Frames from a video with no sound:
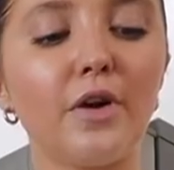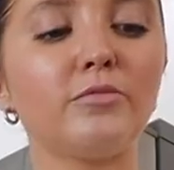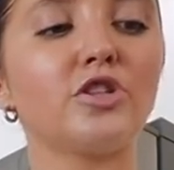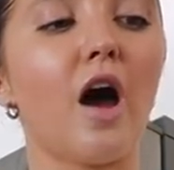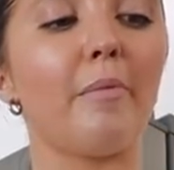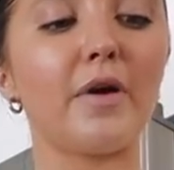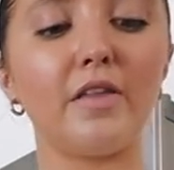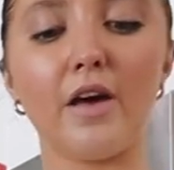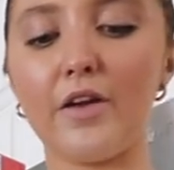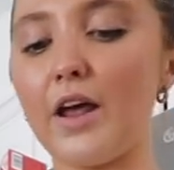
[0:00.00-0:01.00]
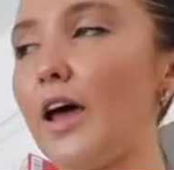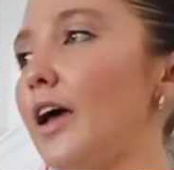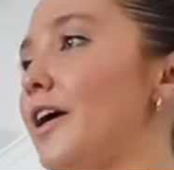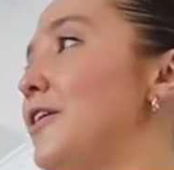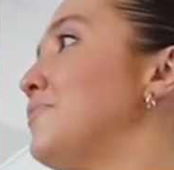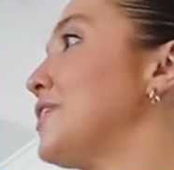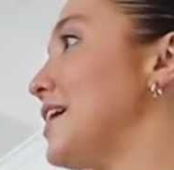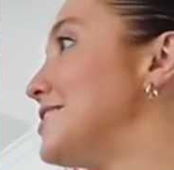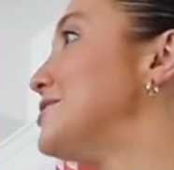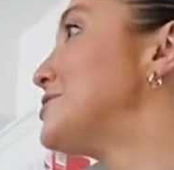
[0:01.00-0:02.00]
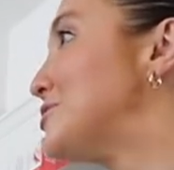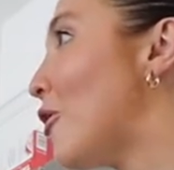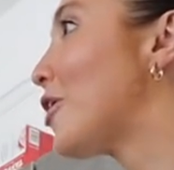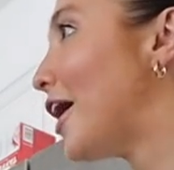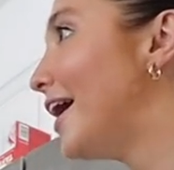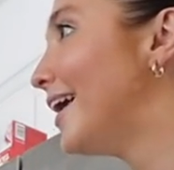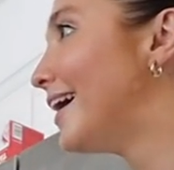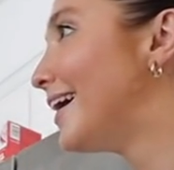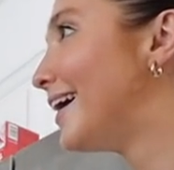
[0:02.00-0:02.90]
from shopping. Oh my other. god, isn't it so good?